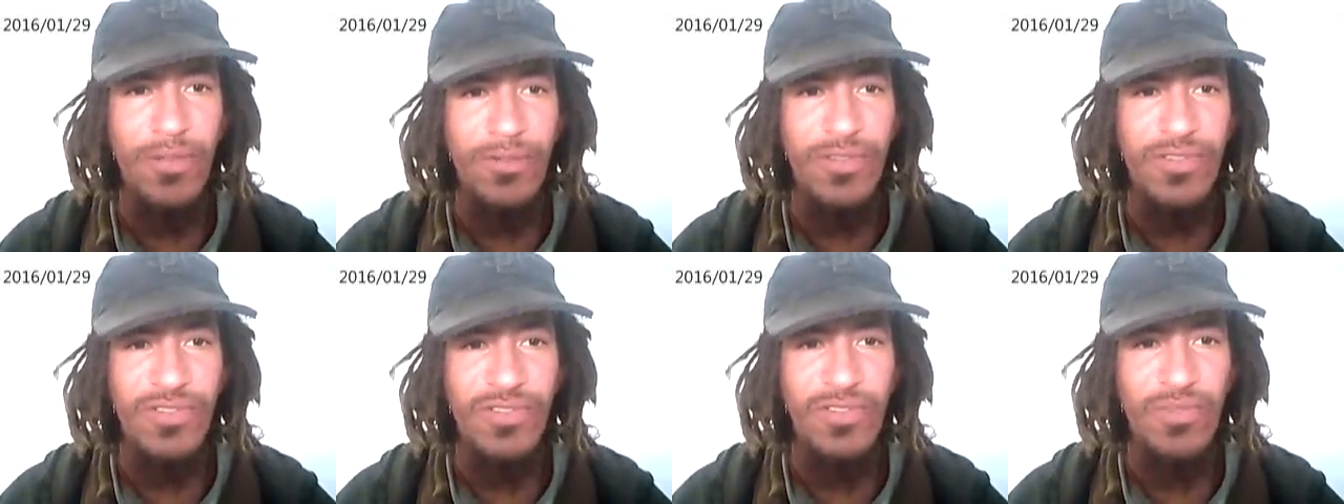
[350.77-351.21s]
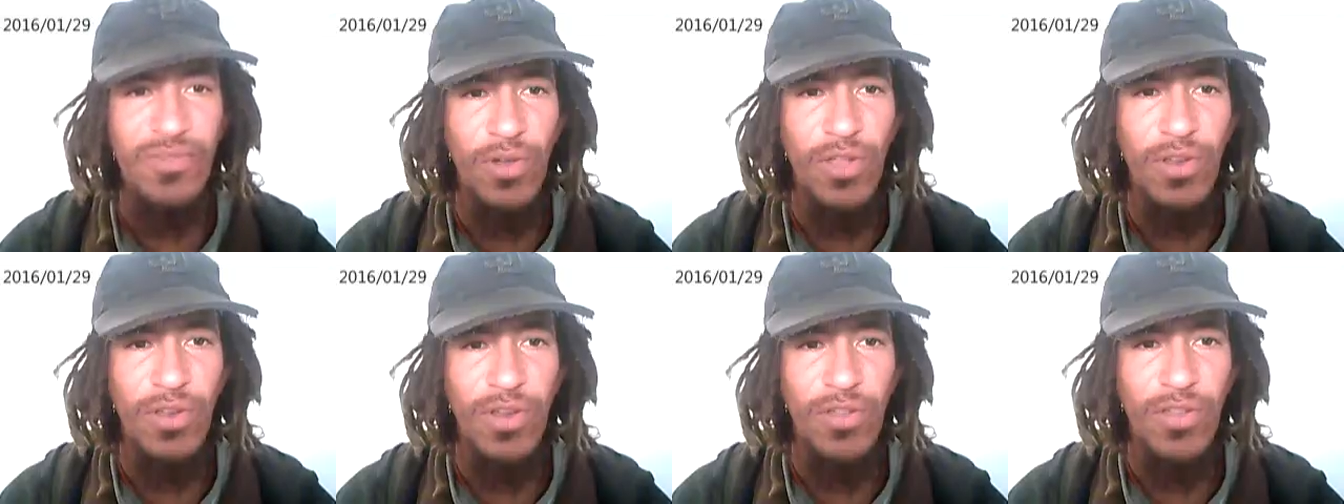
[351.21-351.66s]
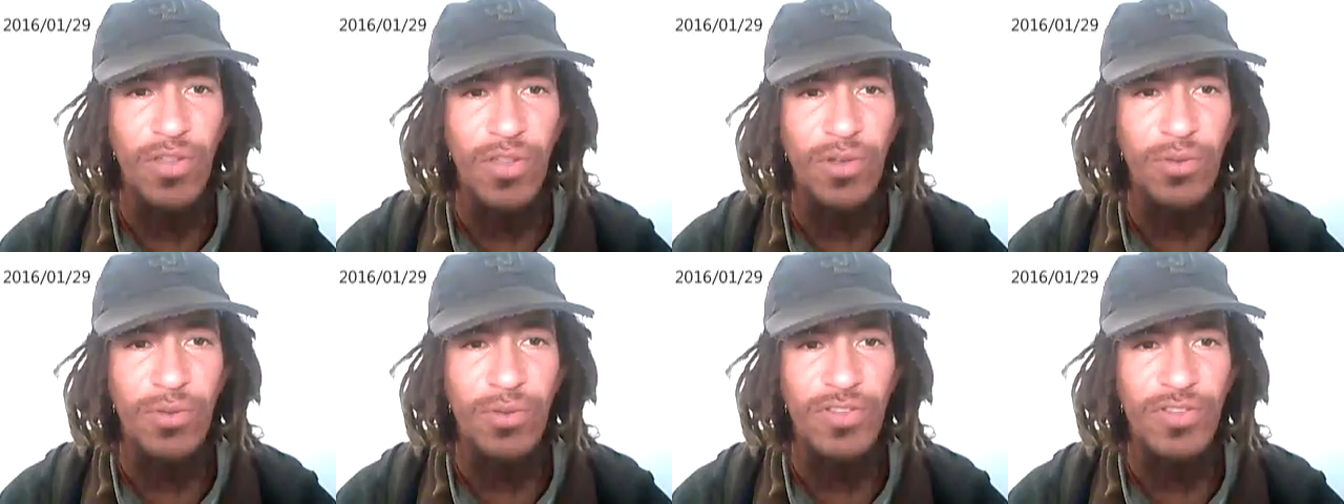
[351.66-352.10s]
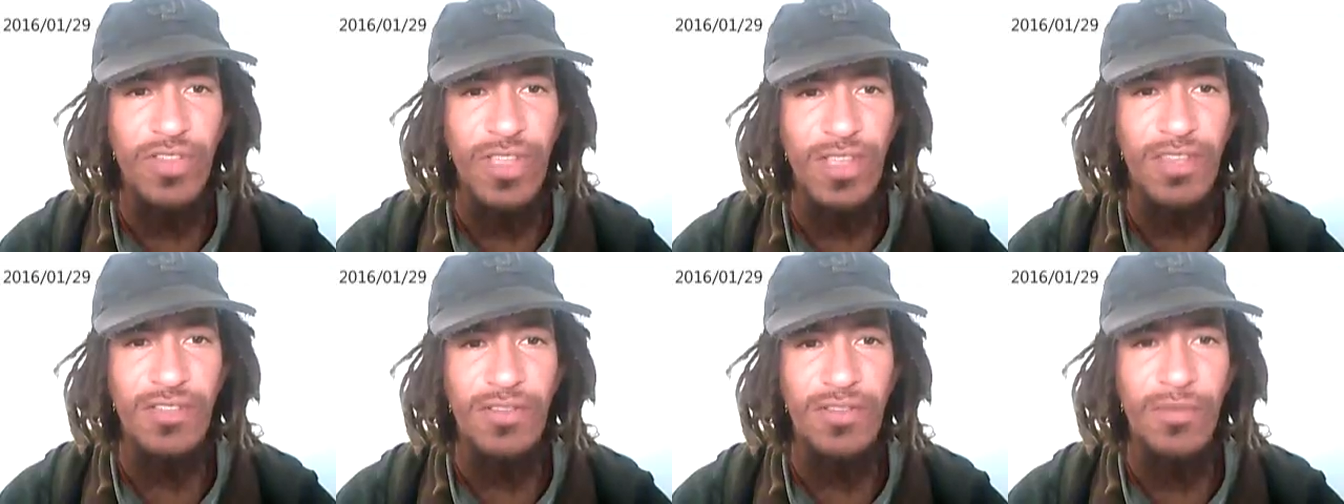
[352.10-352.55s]
You destroyed all the cool
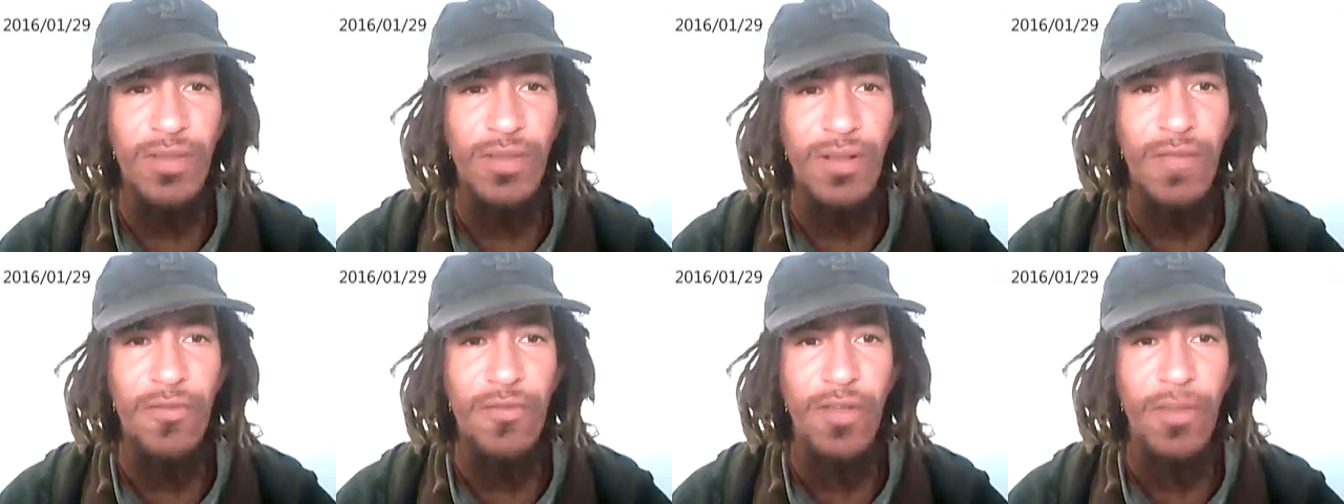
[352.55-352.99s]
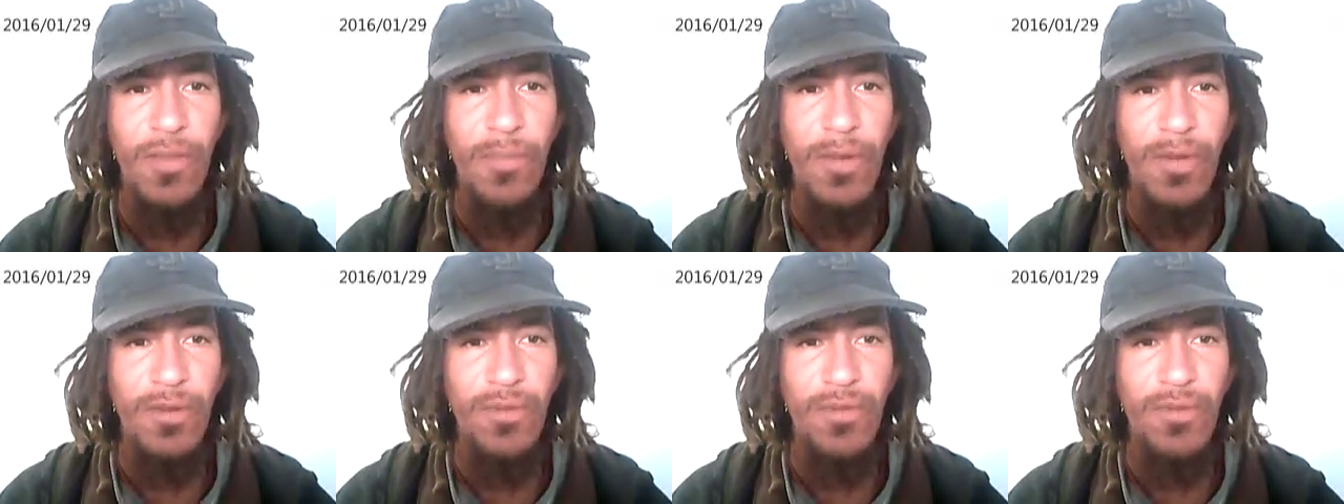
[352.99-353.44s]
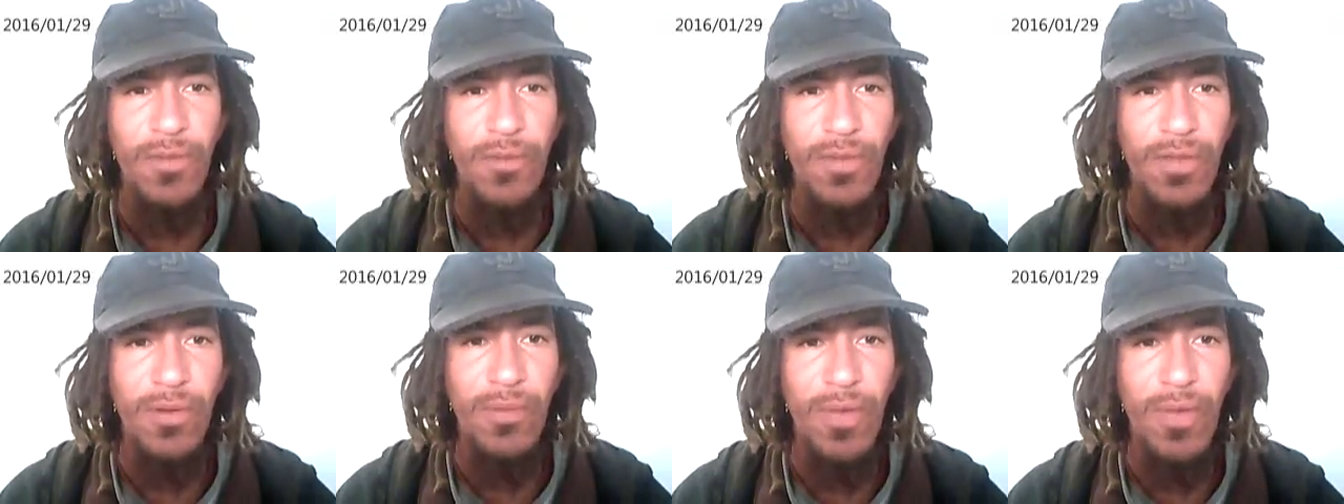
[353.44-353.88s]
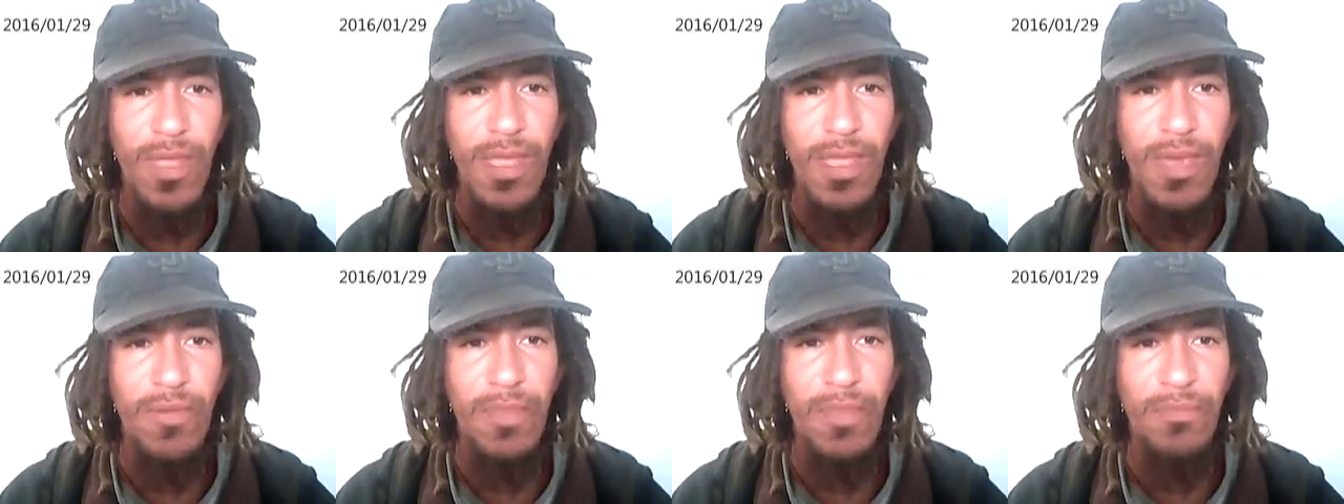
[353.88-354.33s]
shit because you were never a part of the real
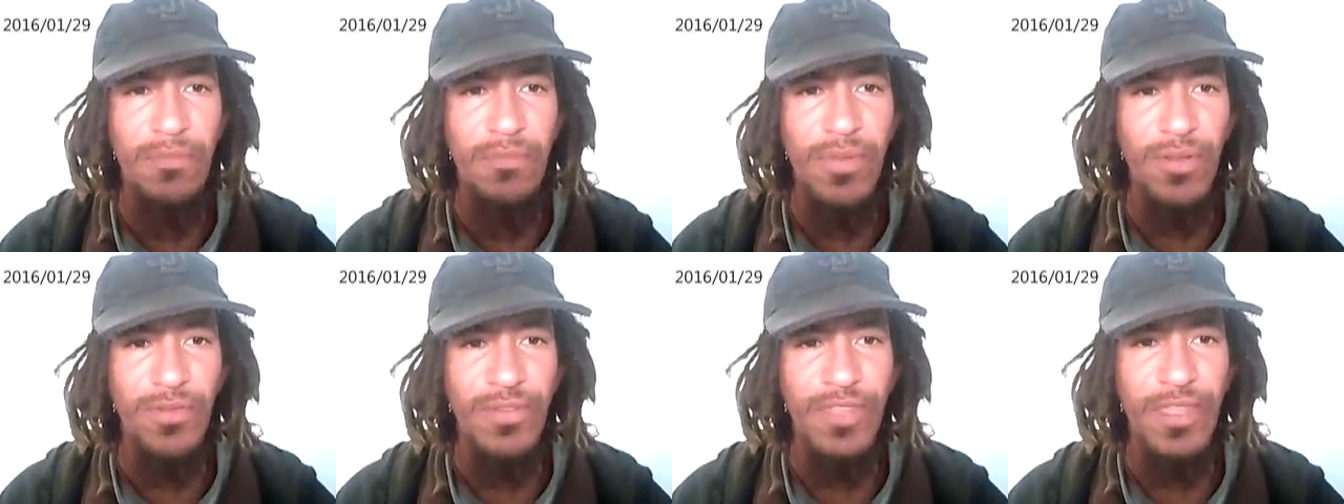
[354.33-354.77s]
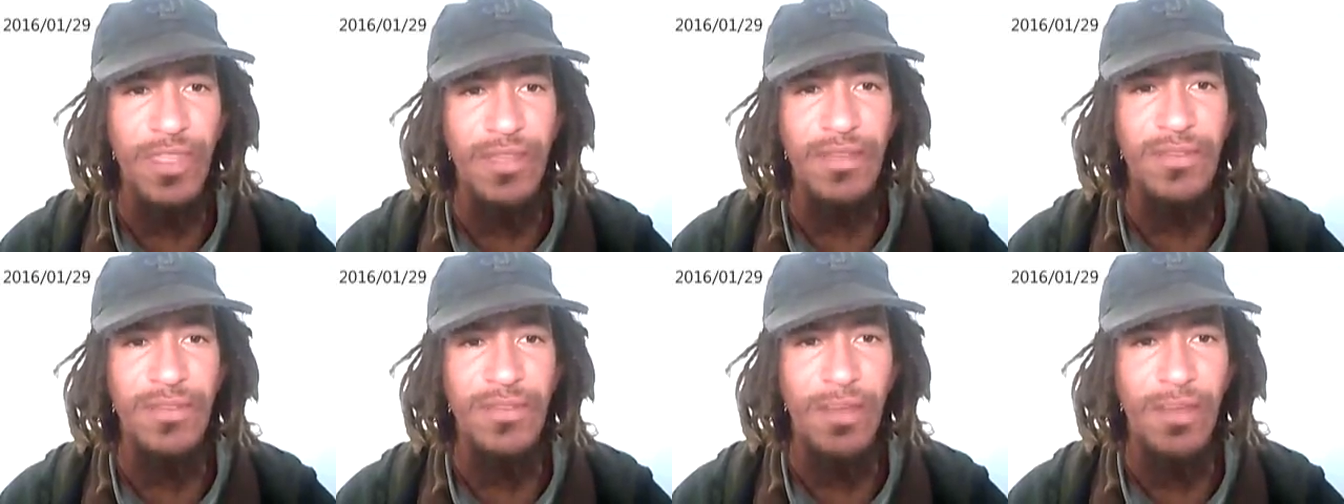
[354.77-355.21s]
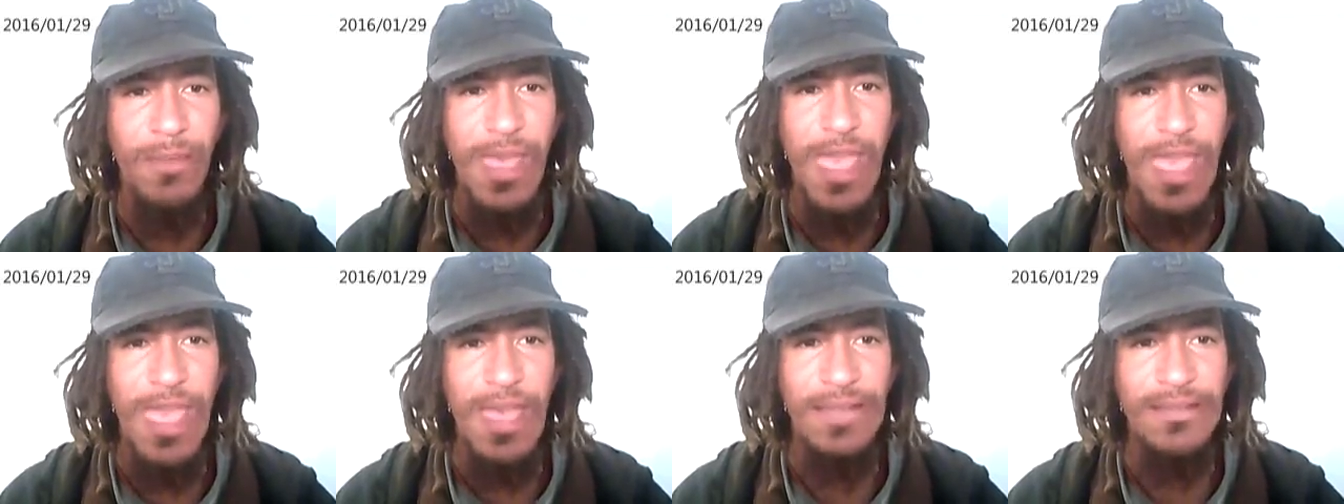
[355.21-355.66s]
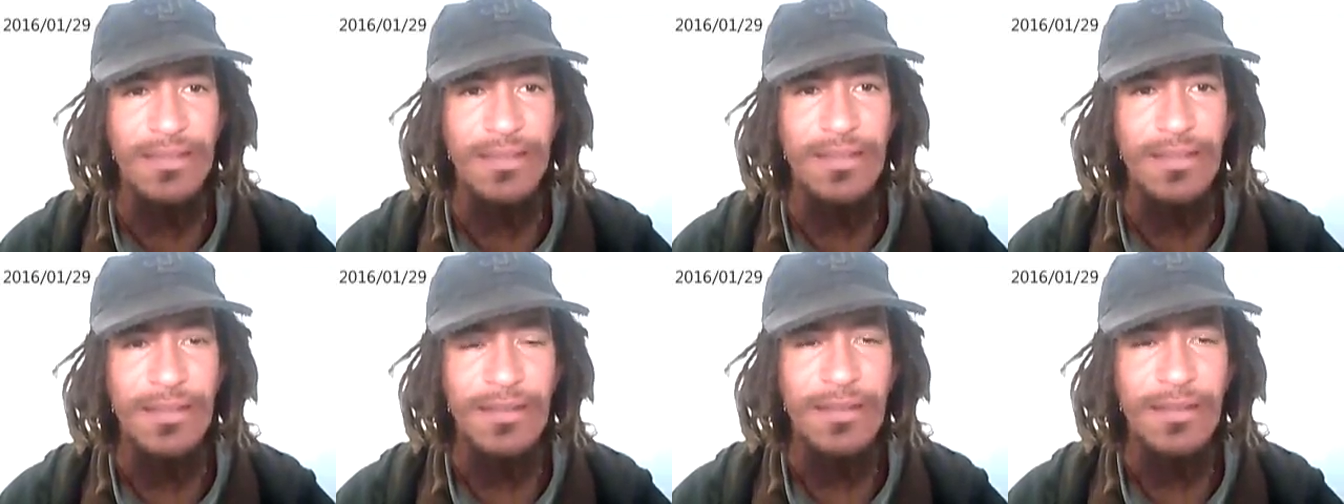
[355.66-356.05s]
way how they built it, dumbass.